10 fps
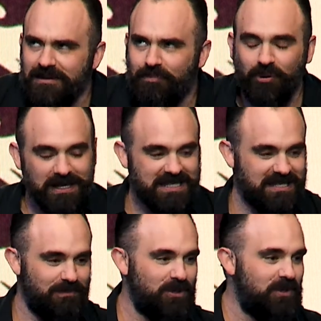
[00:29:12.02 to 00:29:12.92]

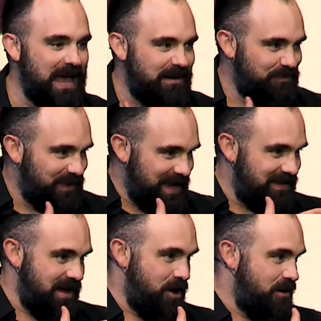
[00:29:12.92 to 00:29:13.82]
principle at play
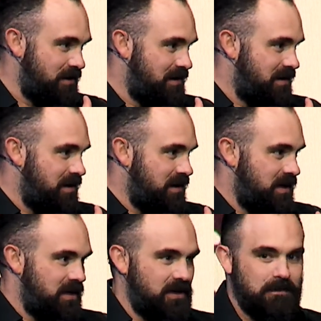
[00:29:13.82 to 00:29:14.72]
there?
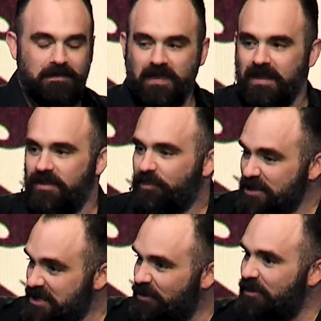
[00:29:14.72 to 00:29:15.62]
The
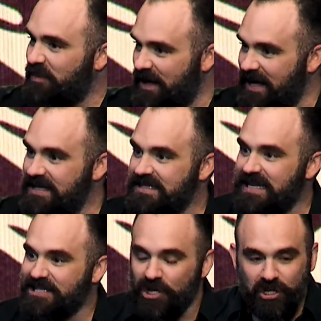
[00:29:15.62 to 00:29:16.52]
principle at play is
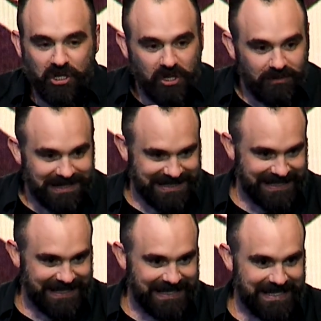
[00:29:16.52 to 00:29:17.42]
this:
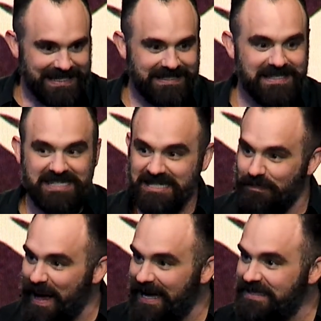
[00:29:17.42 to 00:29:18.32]
unity
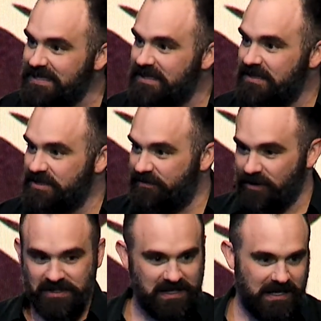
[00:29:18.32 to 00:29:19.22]
despite
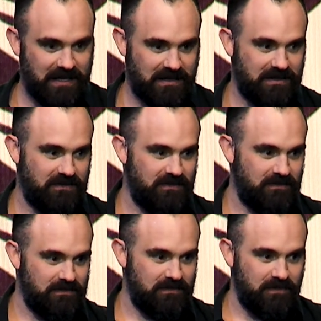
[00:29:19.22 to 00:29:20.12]
diversity.
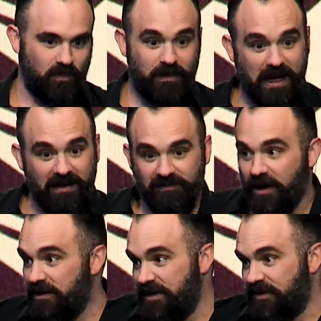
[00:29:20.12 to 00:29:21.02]
We may have
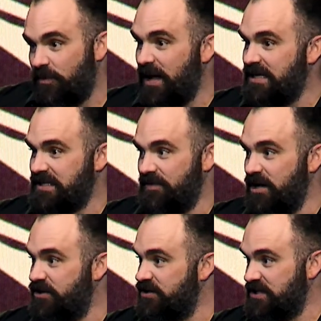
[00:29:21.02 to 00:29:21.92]
very different ways of
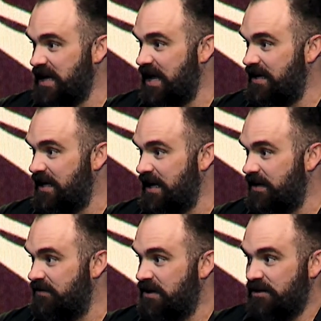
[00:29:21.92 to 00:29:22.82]

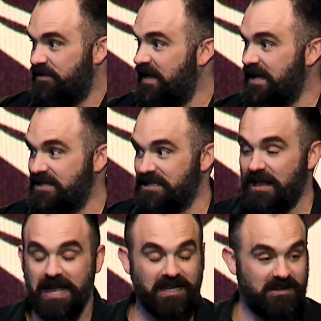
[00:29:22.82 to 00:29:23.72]
understanding things
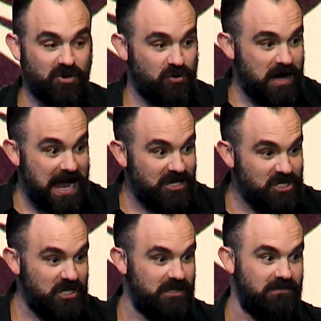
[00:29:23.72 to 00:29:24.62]
like
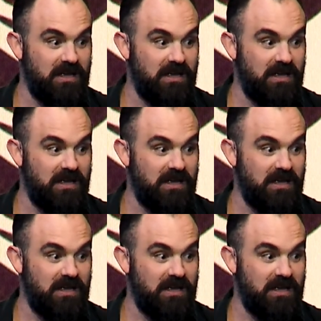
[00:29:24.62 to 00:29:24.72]
creation,